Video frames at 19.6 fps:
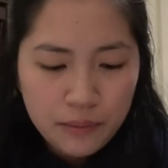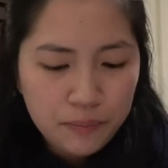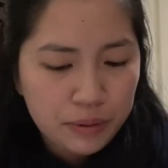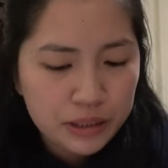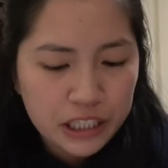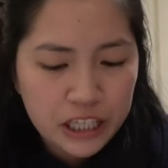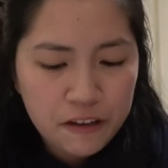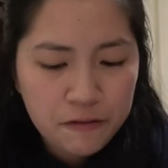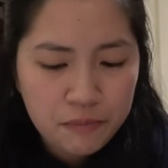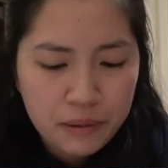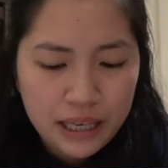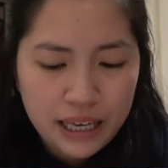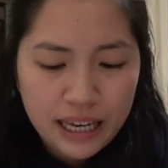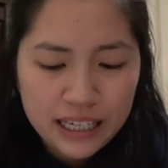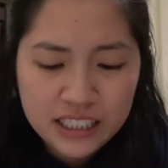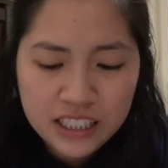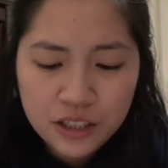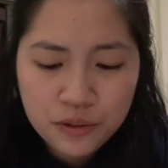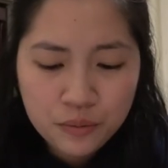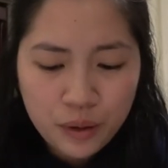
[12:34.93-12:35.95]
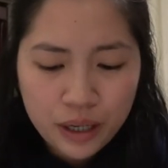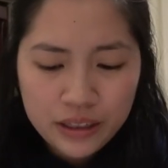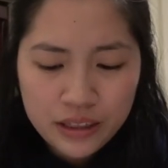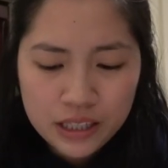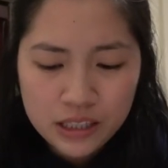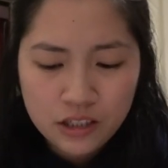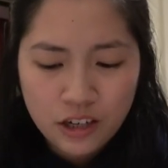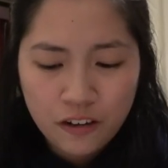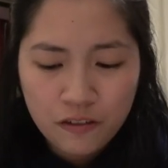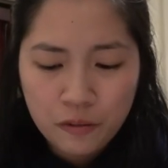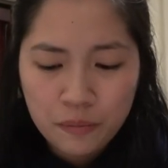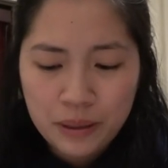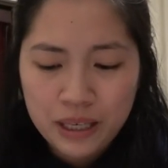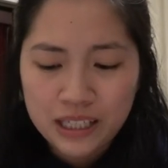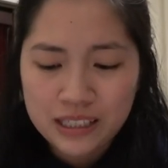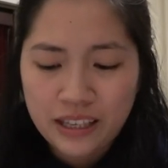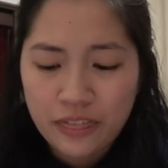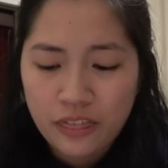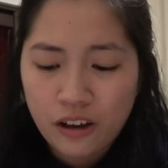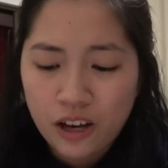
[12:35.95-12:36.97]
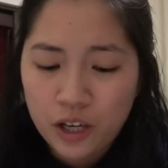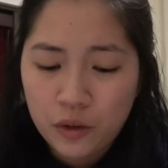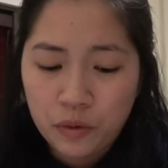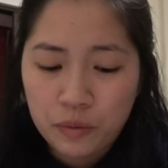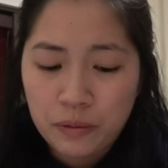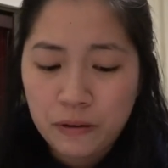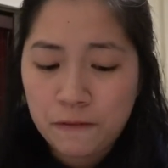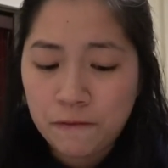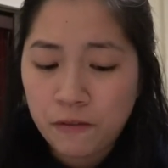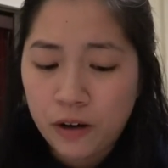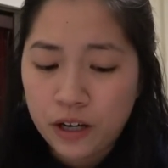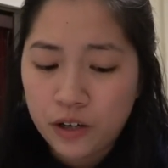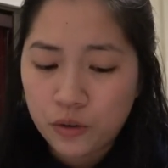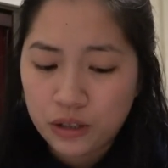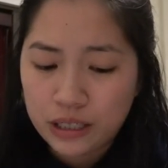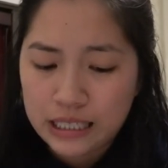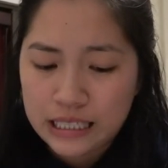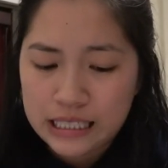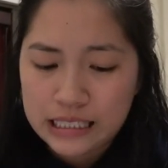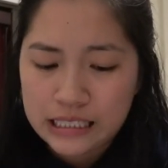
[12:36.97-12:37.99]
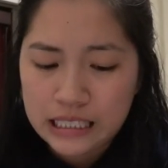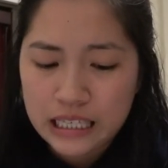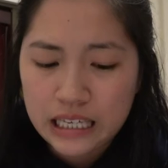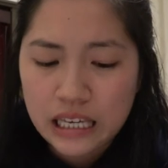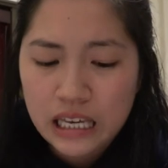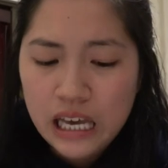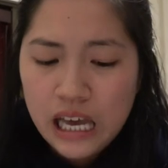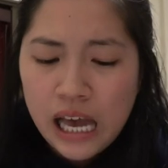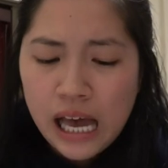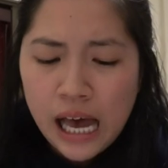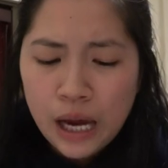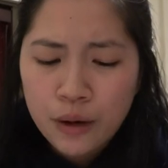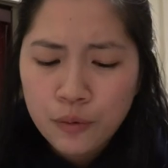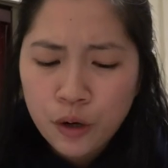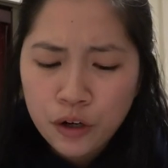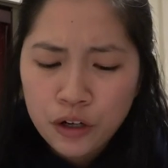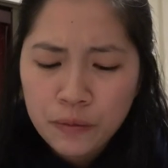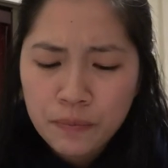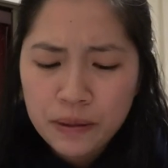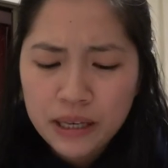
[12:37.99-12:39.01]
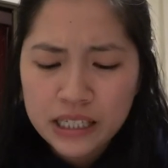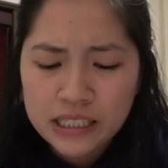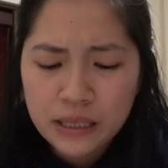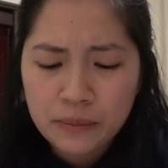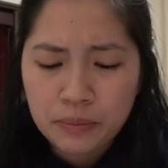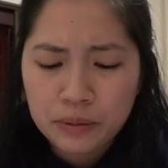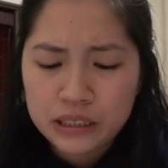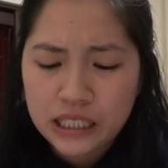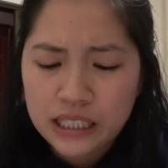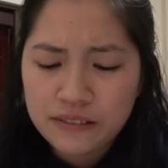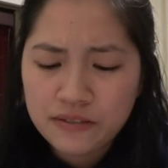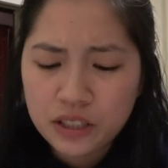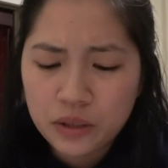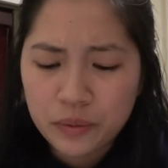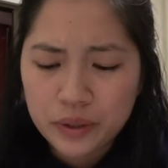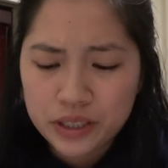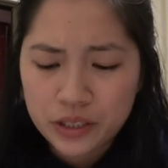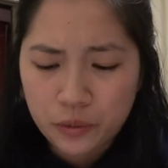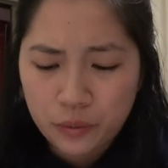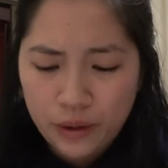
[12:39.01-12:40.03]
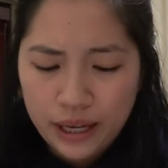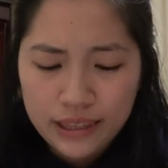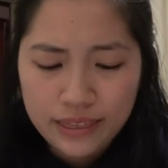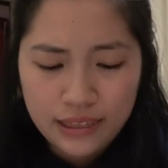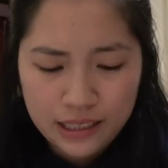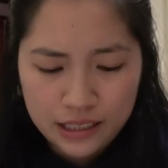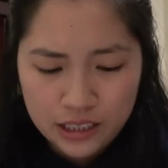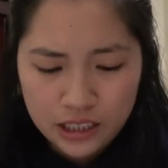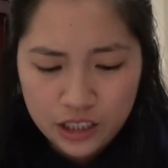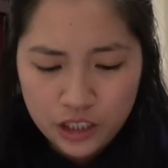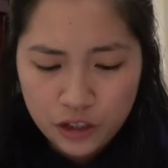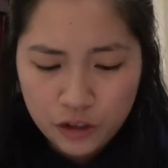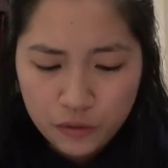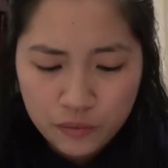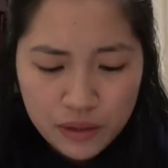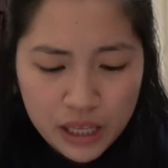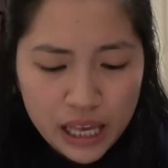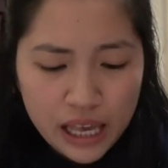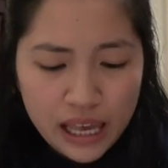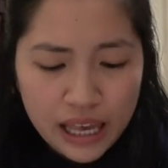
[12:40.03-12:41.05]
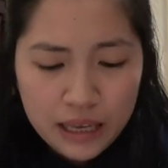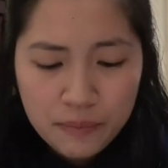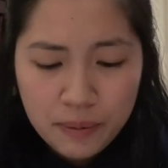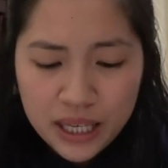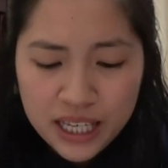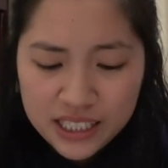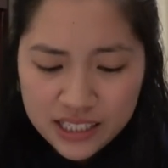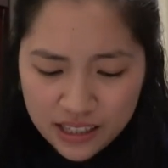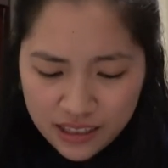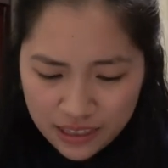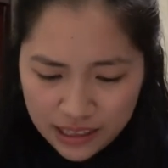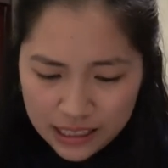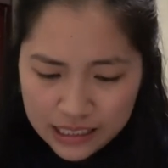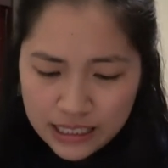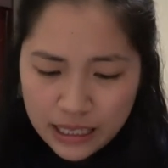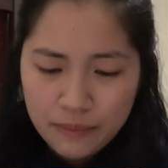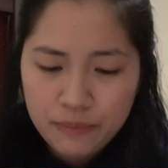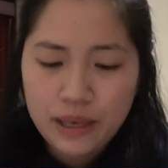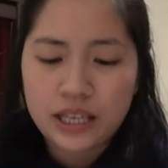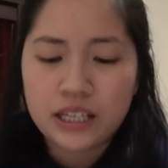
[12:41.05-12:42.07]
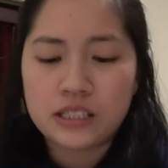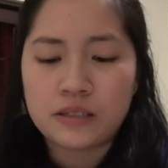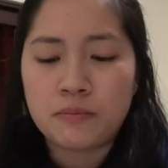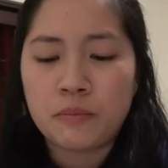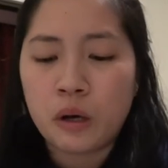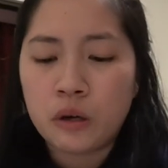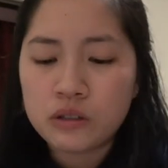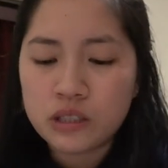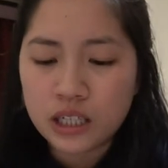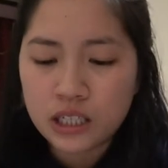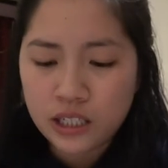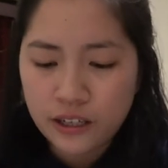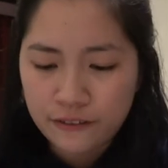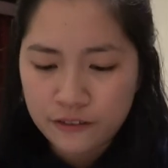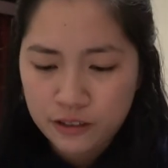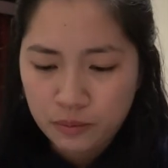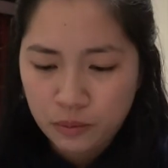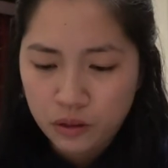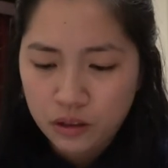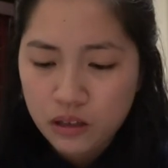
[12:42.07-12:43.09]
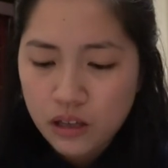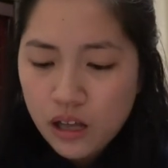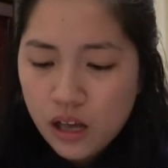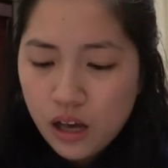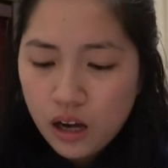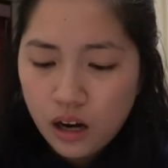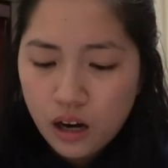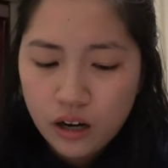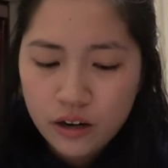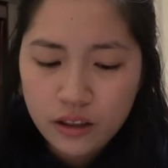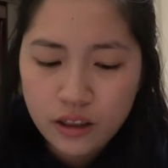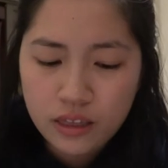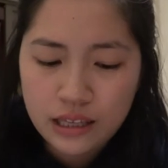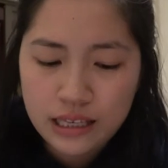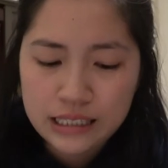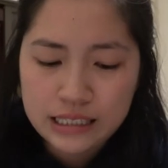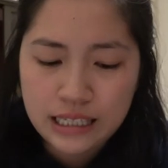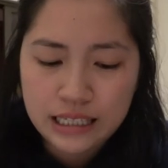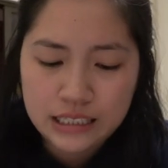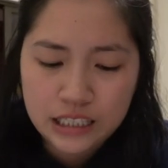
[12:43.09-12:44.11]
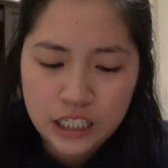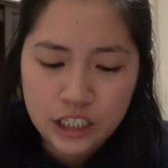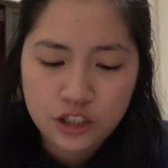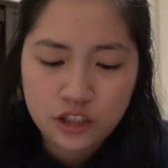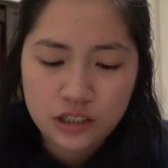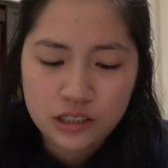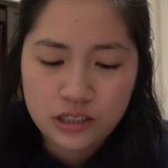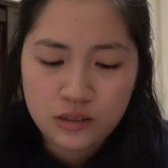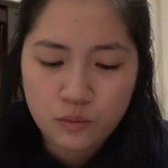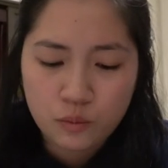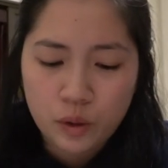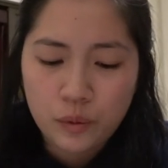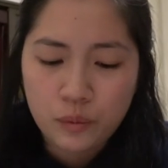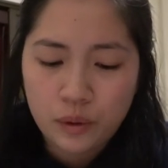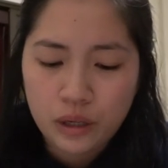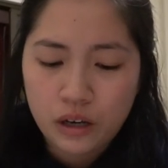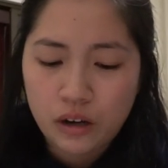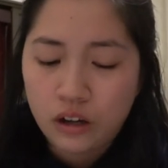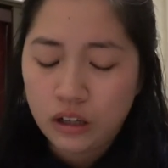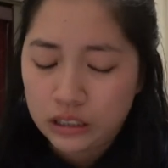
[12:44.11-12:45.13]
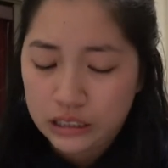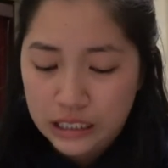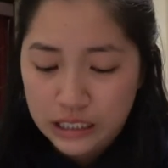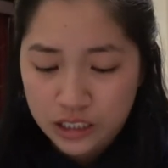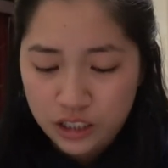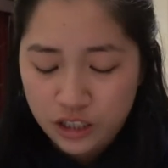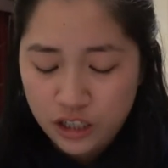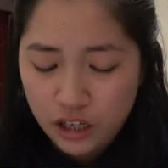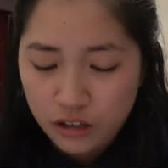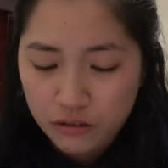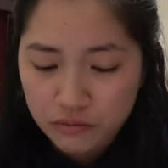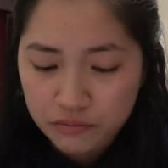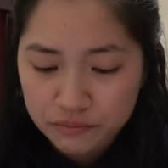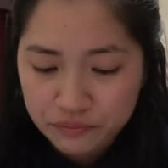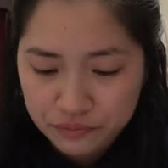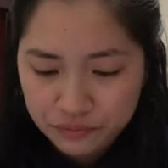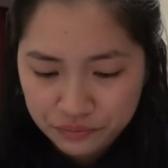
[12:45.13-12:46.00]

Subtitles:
Believe me, I didn't write this novel because I thought it would be fun or easy. I wrote it because I believed it was the right thing to do, and because the things that make us most uncomfortable are the things that teach us what we all need to know.